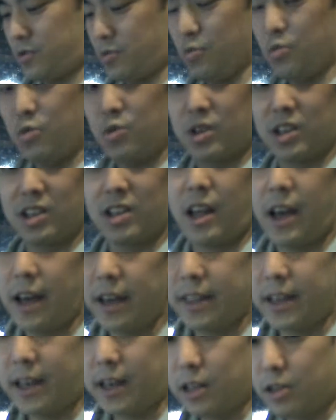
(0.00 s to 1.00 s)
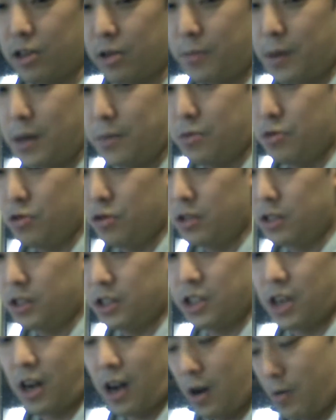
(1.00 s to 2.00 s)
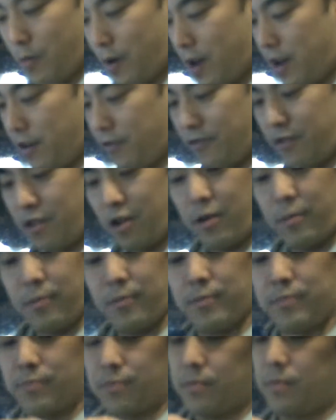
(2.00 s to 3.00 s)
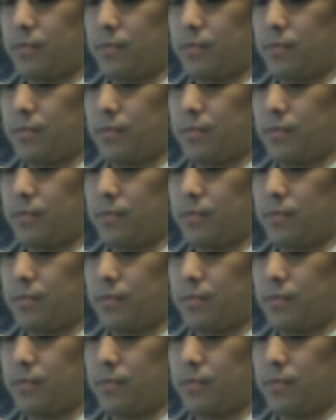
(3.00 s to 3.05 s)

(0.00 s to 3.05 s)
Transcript: wouldn't like that. A lot of people would shy away from